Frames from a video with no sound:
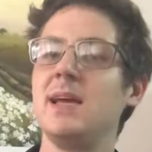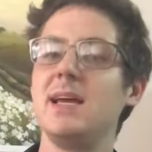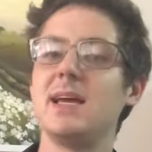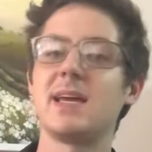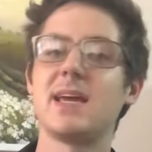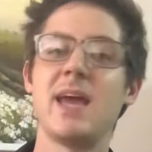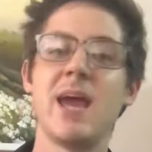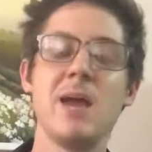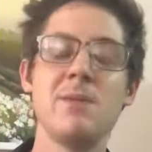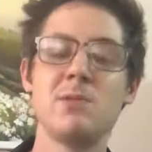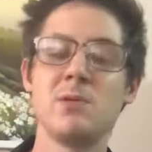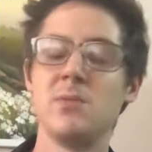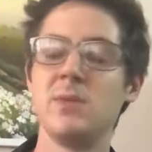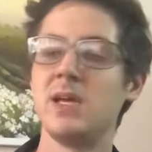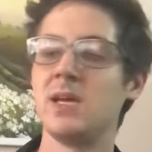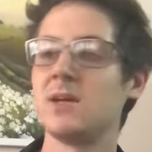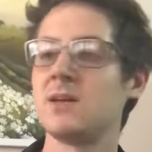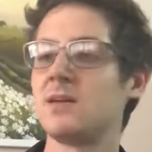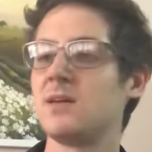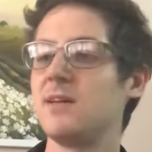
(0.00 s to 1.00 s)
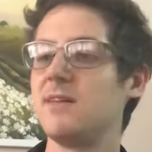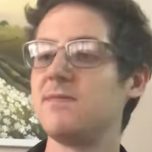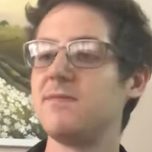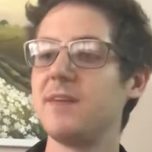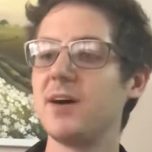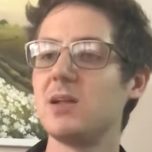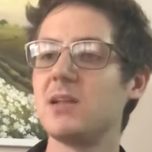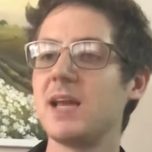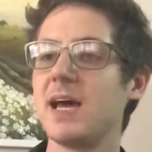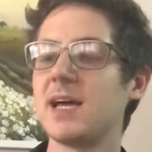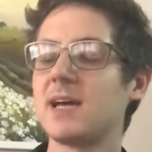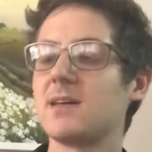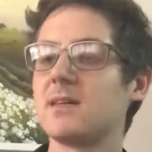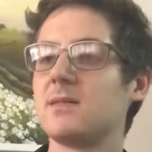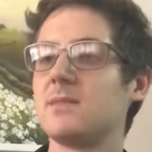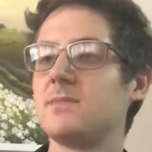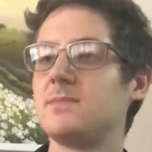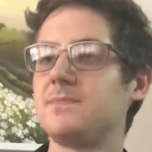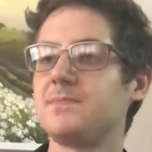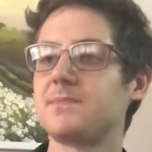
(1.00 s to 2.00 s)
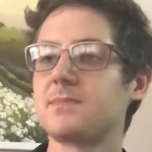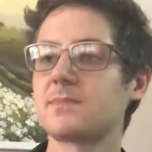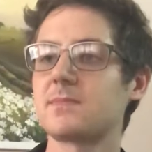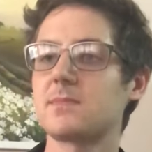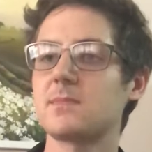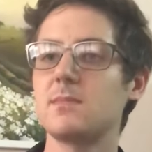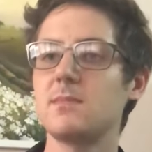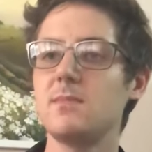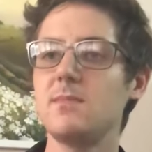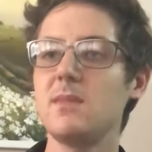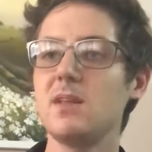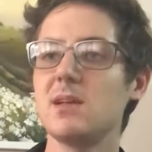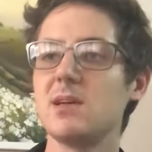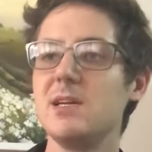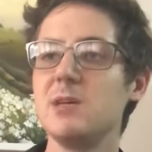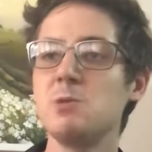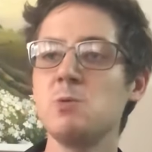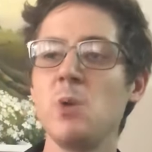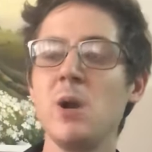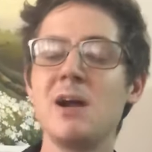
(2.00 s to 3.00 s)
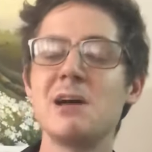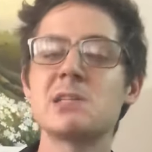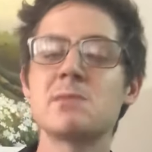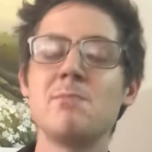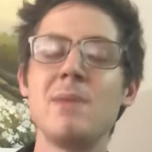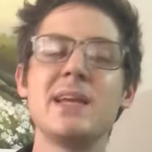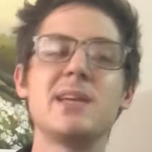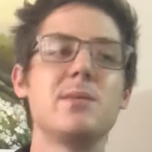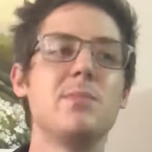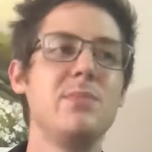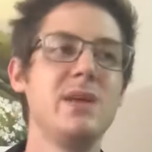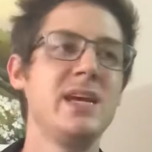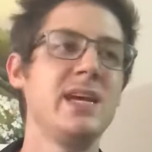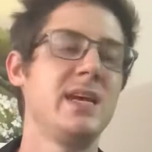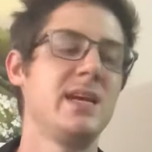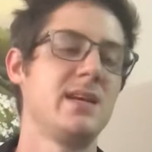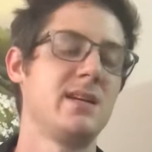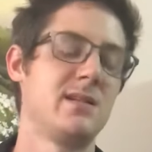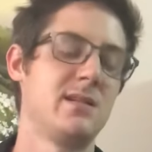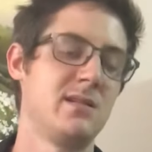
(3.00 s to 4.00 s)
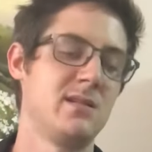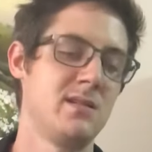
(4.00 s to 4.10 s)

It came to me. It felt like it was where I was meant to be.